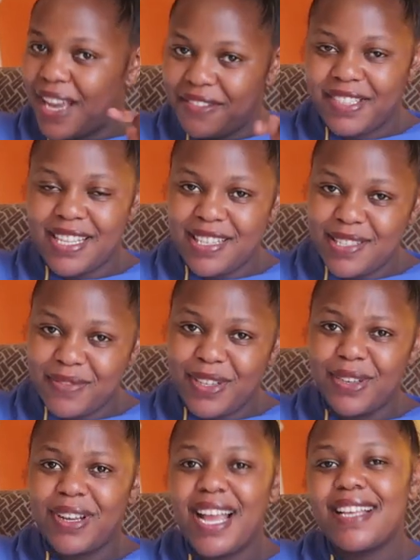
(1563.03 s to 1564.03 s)
after this
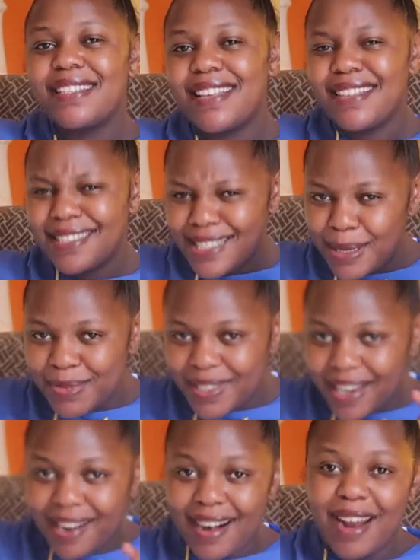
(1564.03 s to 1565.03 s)
video guys,
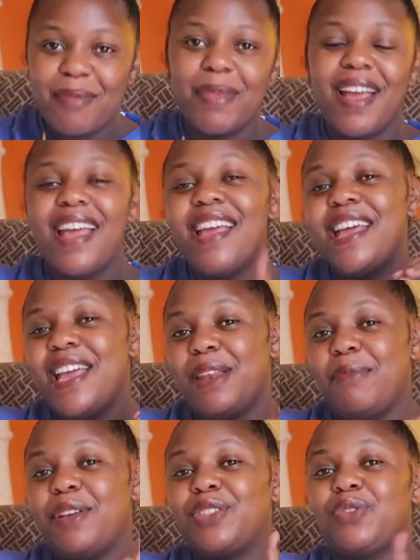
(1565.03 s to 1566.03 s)
subscribe
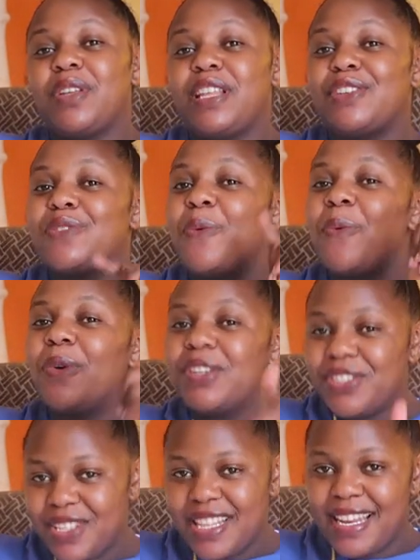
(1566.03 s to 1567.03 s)
and make sure that you
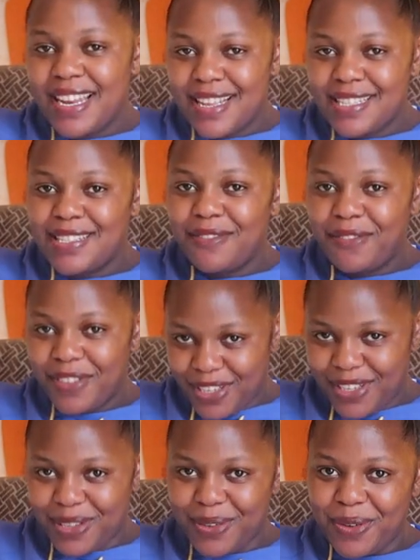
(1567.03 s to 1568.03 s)
watch the next
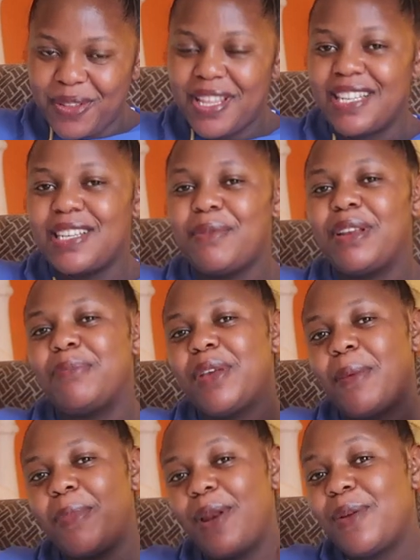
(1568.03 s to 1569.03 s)
video that I will
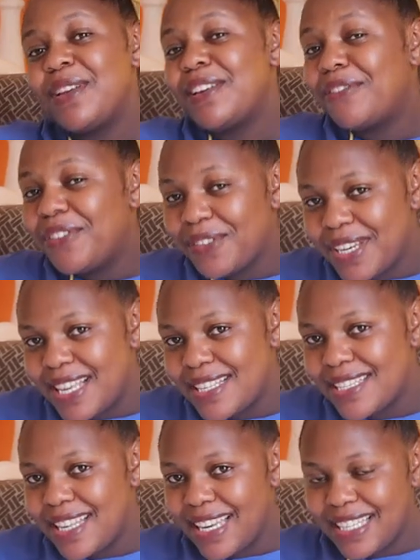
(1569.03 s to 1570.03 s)
be uploading a few
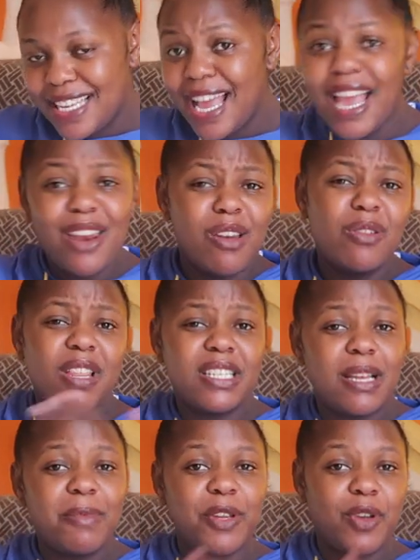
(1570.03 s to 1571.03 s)
days later. I don't know
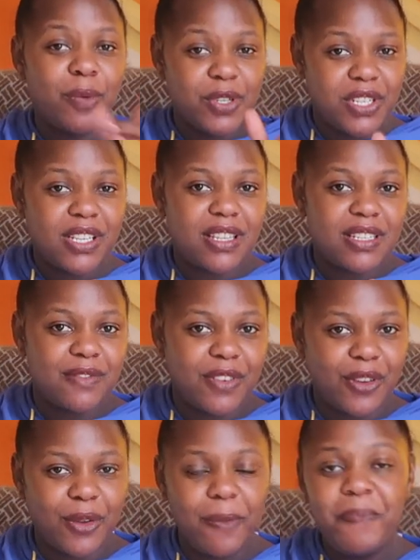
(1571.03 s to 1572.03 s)
the time that you're watching this
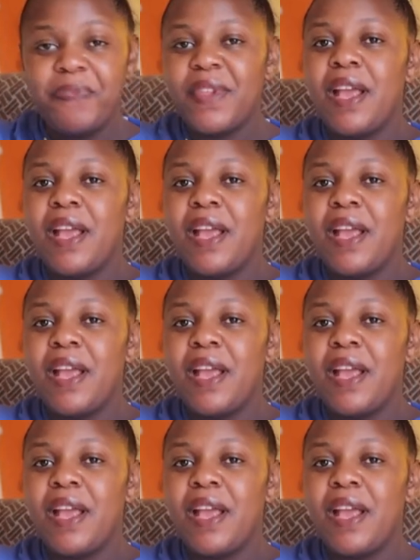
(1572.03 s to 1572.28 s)
video.